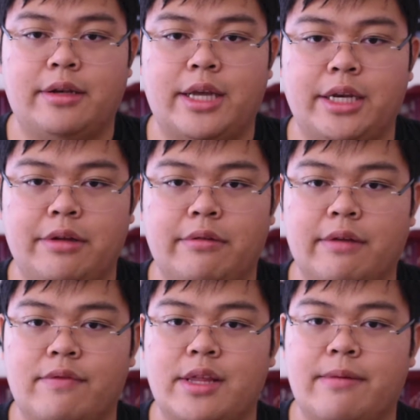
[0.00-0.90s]
that you
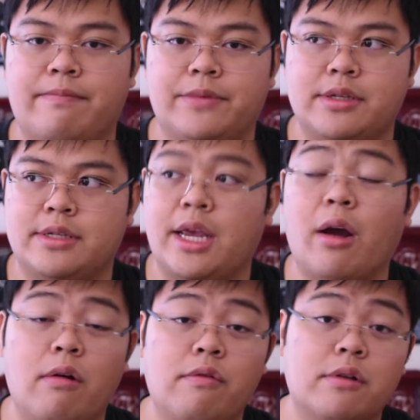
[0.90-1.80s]
give them, let's
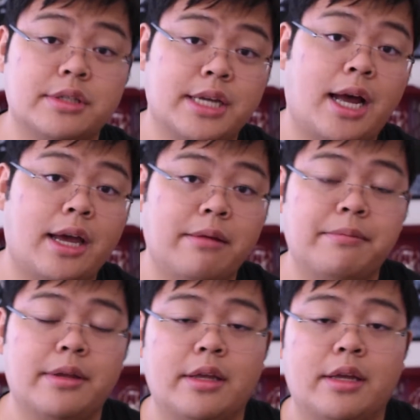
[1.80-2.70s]
say over time,